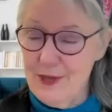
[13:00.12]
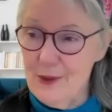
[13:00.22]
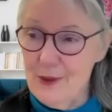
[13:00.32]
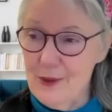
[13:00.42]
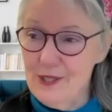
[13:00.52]

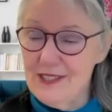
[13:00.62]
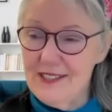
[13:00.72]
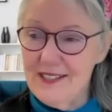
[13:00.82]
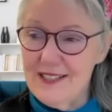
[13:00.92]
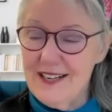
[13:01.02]
no
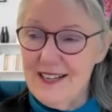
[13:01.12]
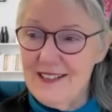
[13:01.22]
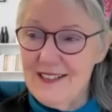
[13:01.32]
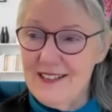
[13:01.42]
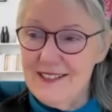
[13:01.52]

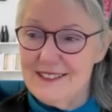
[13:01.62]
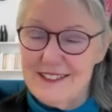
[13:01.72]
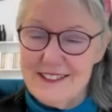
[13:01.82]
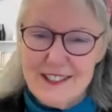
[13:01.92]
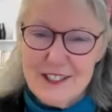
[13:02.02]
uh,
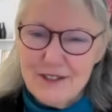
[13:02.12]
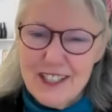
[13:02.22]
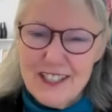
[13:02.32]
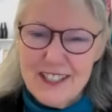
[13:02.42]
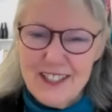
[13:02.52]

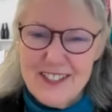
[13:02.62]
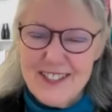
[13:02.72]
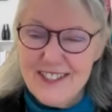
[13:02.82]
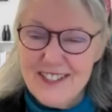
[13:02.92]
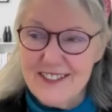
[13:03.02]

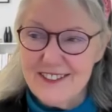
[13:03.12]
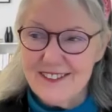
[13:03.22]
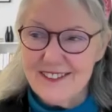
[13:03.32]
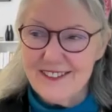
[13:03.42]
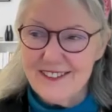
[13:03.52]
triggers
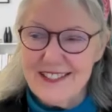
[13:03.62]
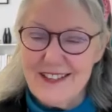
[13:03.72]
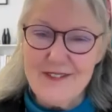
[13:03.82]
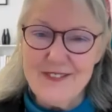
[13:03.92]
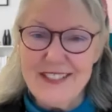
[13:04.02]

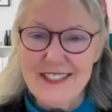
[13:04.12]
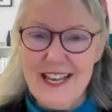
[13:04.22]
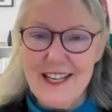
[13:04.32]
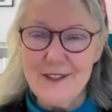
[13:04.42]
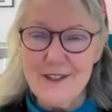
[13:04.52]
now i'm going
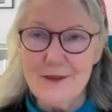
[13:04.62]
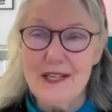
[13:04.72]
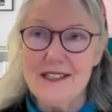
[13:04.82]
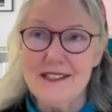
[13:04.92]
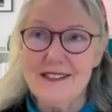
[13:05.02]
to get
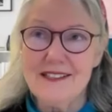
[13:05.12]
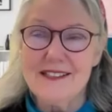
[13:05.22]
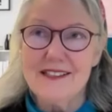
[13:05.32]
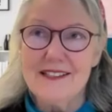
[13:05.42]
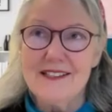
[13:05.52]
you but
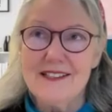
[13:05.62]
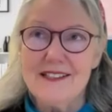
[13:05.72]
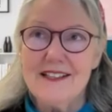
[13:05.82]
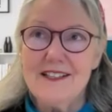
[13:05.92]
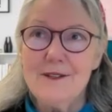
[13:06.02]

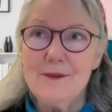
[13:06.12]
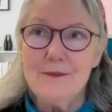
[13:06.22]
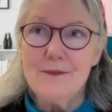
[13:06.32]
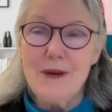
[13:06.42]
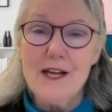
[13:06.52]

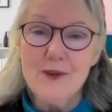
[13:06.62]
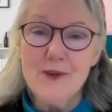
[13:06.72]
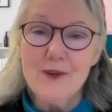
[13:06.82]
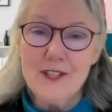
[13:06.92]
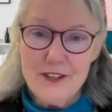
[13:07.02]
you might
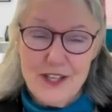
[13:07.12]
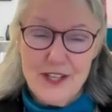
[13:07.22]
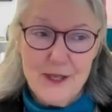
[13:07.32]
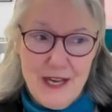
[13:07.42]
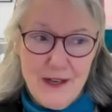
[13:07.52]
want to
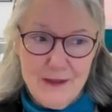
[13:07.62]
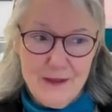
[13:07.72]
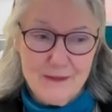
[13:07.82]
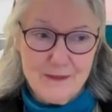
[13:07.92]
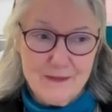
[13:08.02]
think
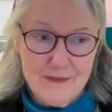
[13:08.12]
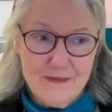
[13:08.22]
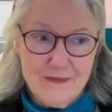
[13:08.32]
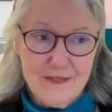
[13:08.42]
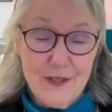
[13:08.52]
about
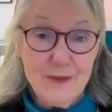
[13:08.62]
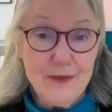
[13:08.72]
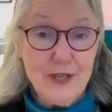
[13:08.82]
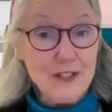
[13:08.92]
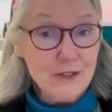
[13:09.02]

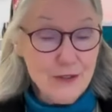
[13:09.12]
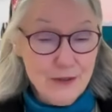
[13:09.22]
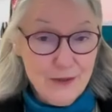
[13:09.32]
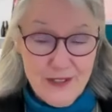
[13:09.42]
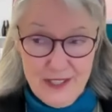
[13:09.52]
that when you
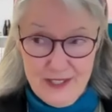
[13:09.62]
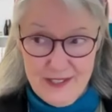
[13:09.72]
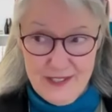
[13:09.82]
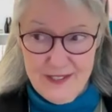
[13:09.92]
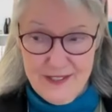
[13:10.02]
do
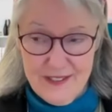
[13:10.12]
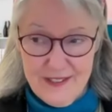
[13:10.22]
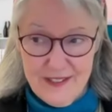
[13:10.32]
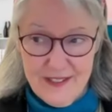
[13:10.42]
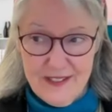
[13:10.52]
this